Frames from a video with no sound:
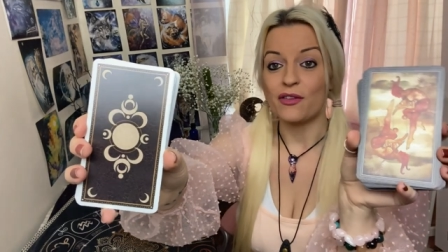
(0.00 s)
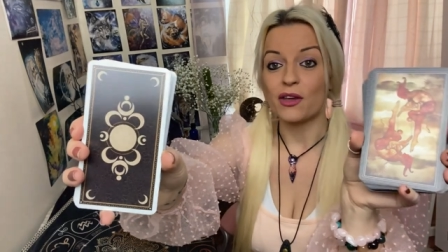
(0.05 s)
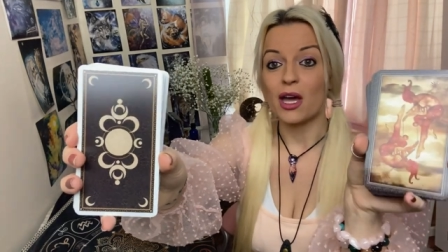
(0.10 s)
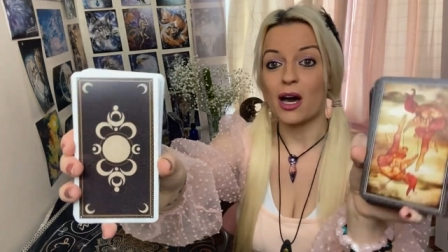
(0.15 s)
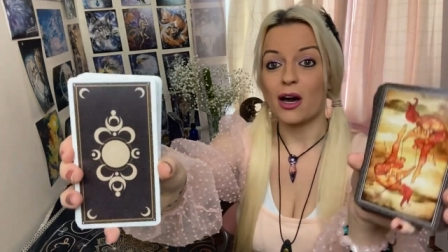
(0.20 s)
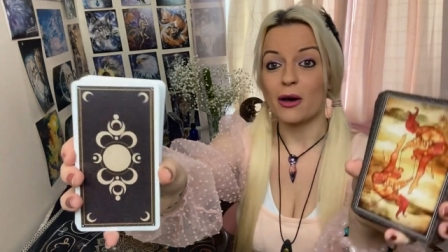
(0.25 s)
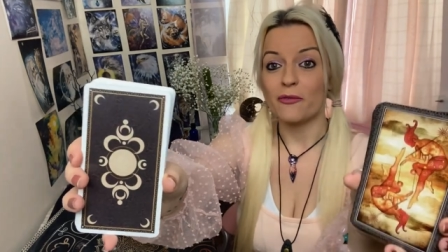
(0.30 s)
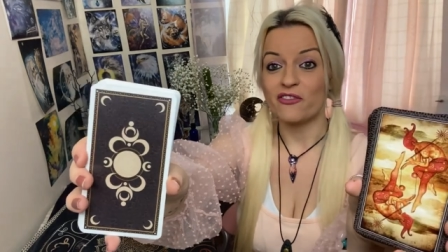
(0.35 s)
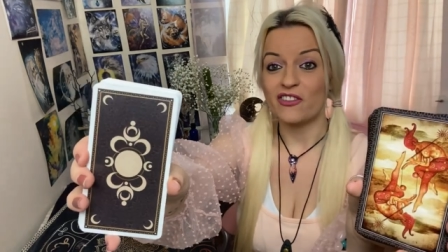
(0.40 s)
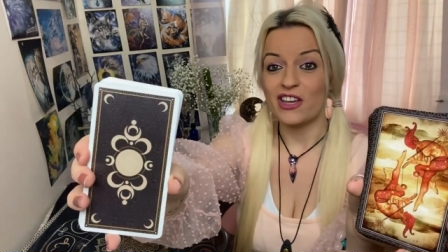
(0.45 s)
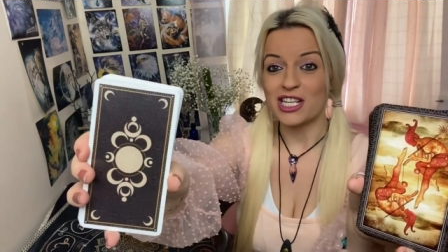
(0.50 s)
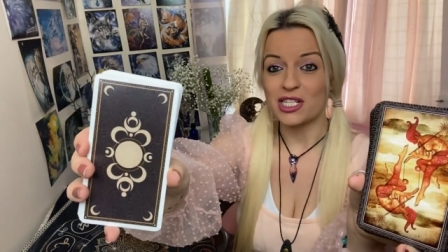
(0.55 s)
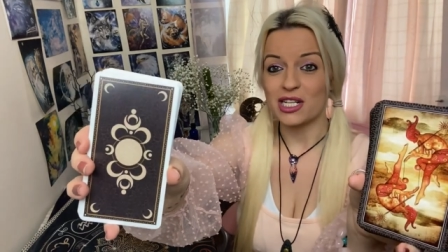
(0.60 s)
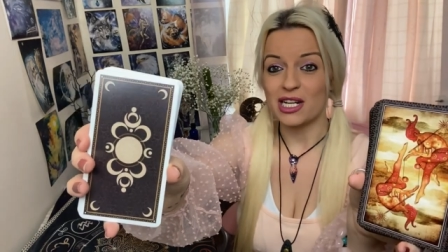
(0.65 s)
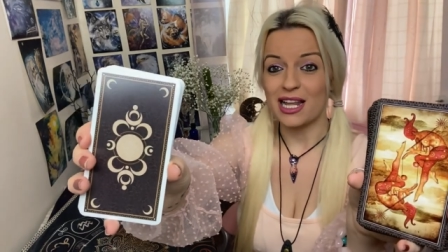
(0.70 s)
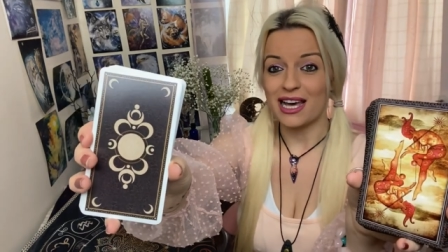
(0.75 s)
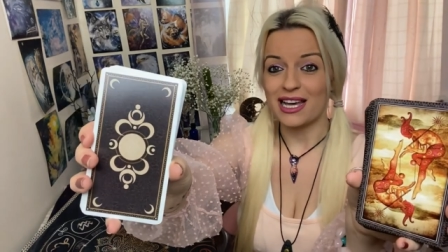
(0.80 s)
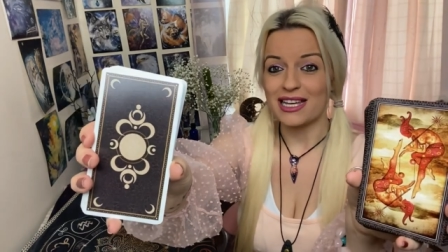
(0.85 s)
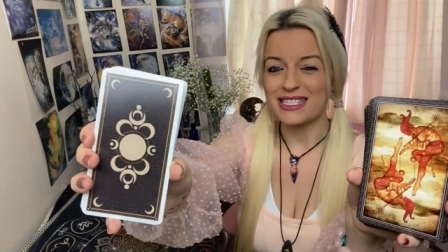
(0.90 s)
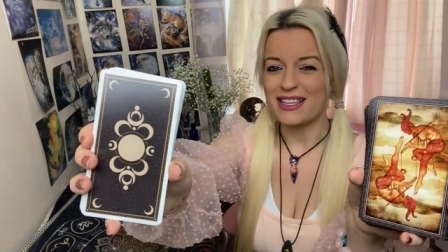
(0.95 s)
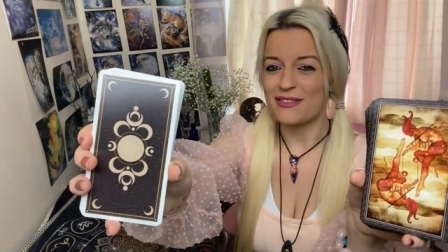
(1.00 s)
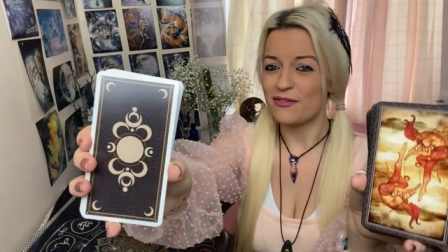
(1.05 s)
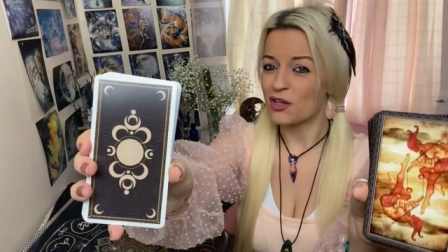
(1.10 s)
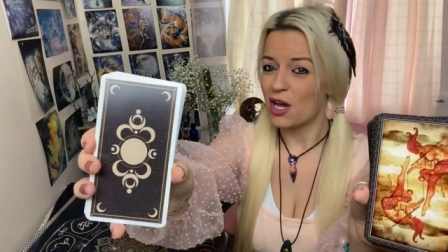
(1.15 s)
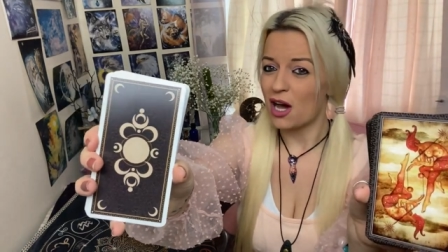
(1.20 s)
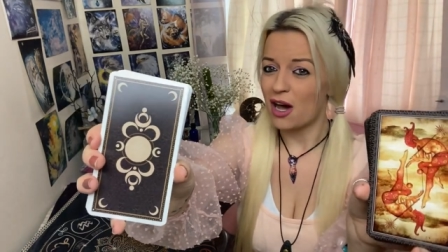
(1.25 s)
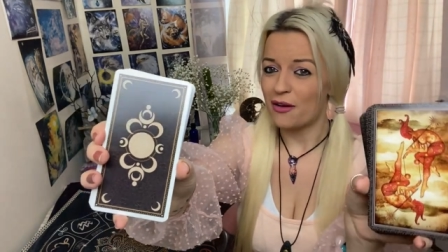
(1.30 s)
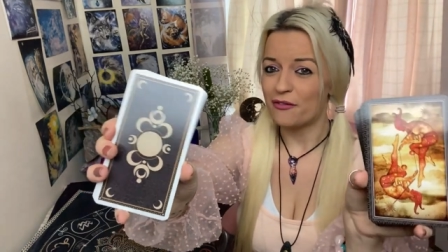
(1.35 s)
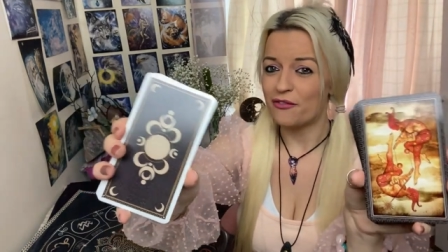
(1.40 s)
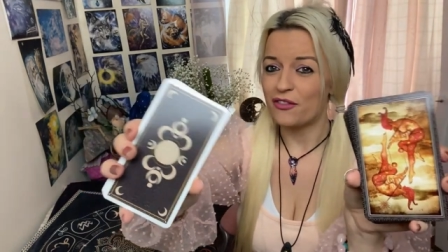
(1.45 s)
if you can't visualize it, if you
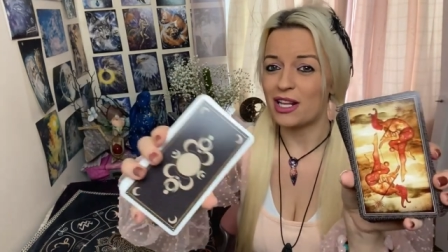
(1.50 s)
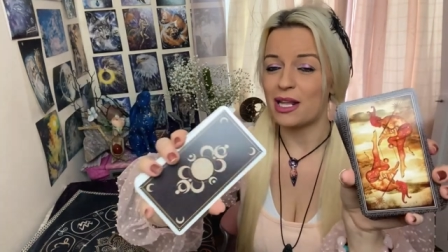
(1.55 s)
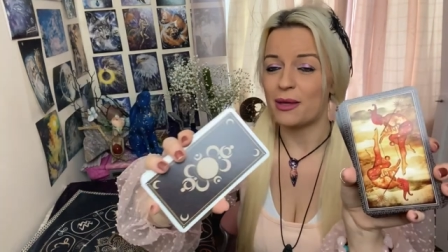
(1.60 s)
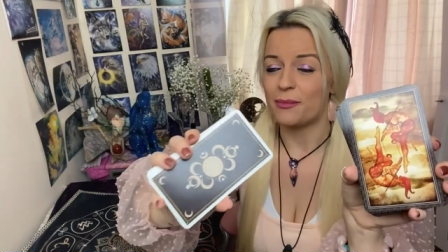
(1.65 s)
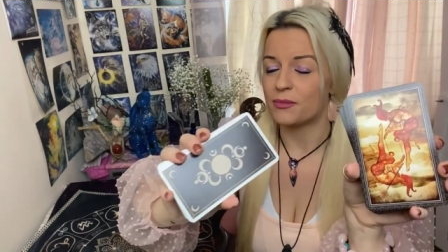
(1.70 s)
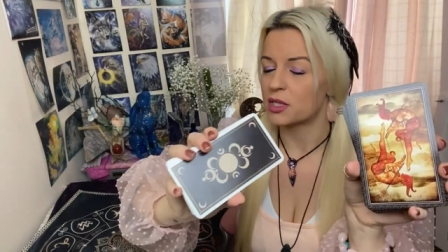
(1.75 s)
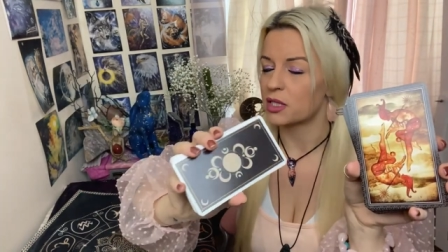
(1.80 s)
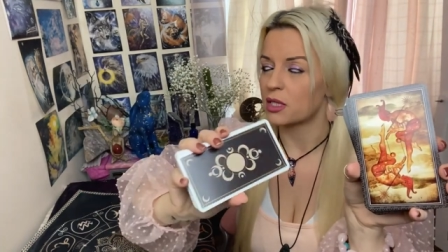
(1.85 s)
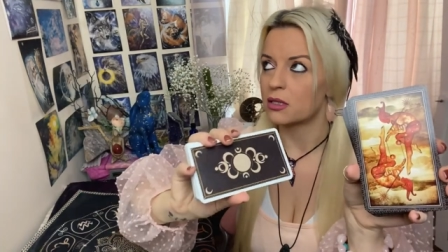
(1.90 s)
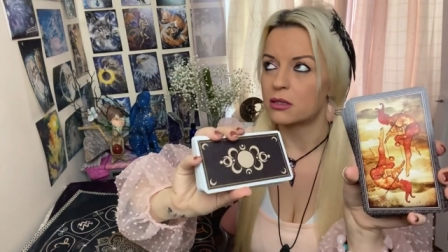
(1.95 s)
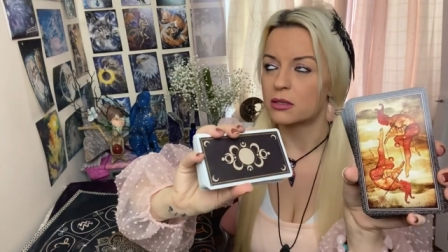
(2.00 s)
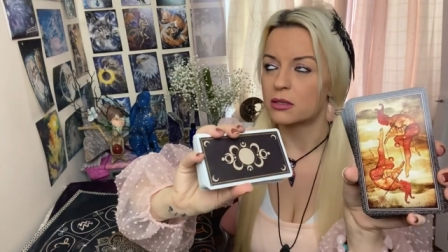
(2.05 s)
can't feel it,